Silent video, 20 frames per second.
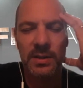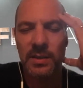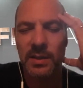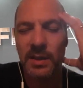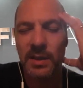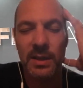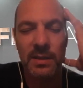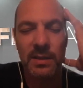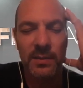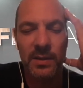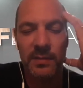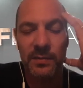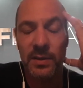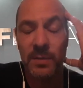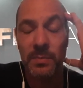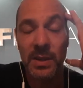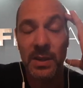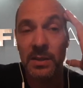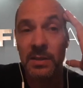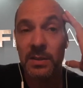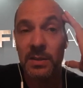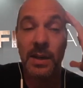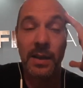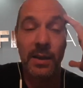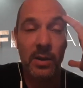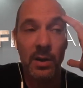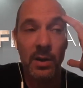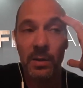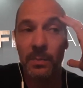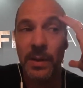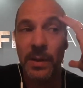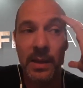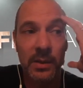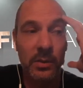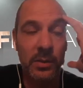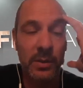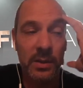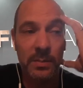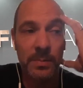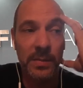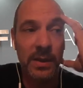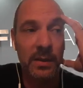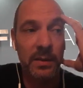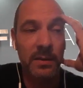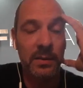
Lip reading: even if it means I can't pay you this month,